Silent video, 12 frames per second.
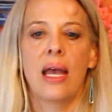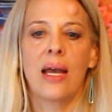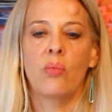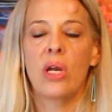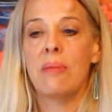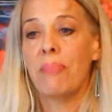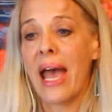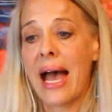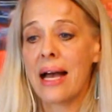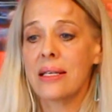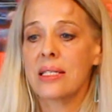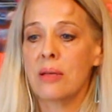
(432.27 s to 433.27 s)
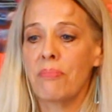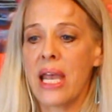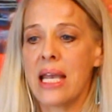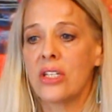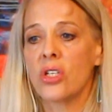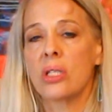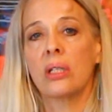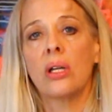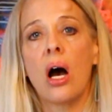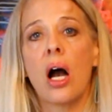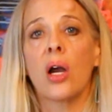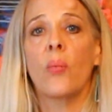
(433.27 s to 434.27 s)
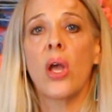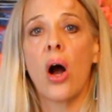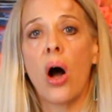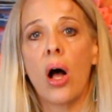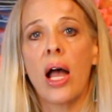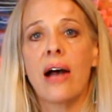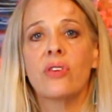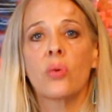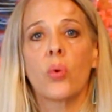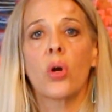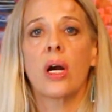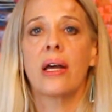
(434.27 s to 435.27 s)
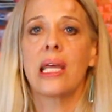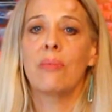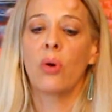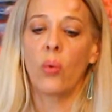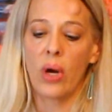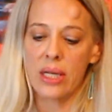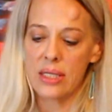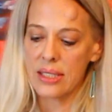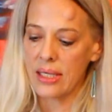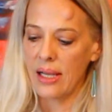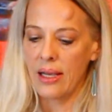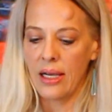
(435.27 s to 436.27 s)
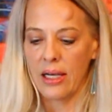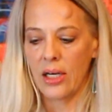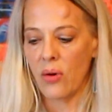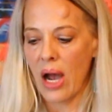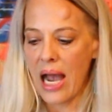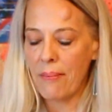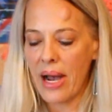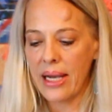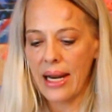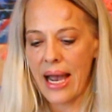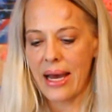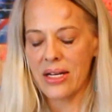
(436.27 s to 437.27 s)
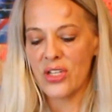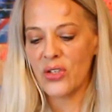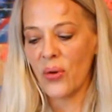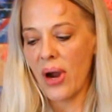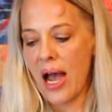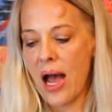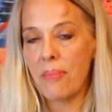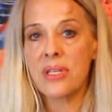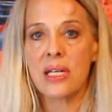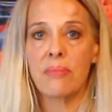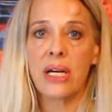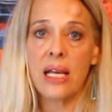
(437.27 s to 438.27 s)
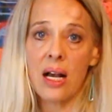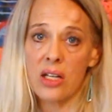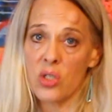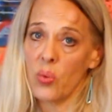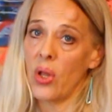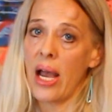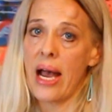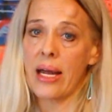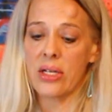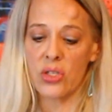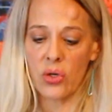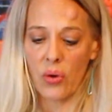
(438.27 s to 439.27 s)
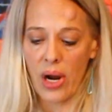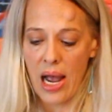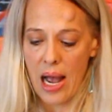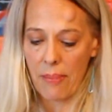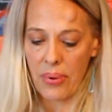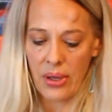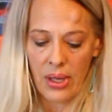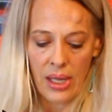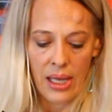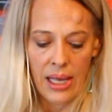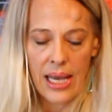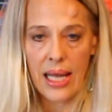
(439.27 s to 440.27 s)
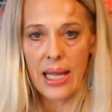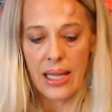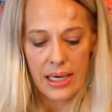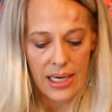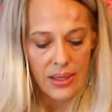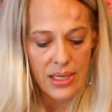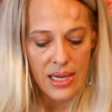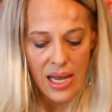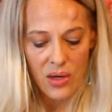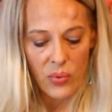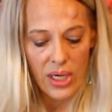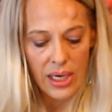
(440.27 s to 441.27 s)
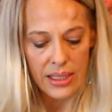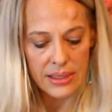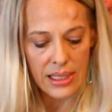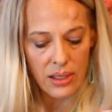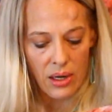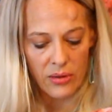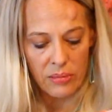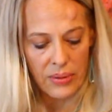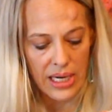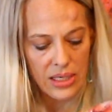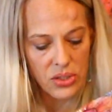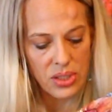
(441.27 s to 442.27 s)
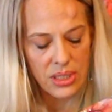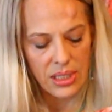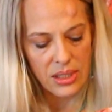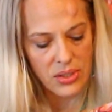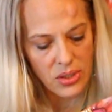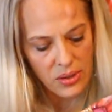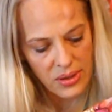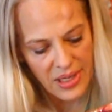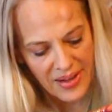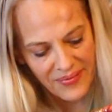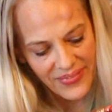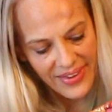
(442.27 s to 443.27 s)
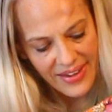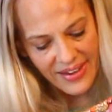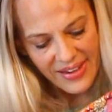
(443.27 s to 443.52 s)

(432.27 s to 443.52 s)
and we pass the pages along, and we all have to work on them at once. You know, I might add a scrap, somebody else will add a scrap, and in the end we cut down all the pages and insert them.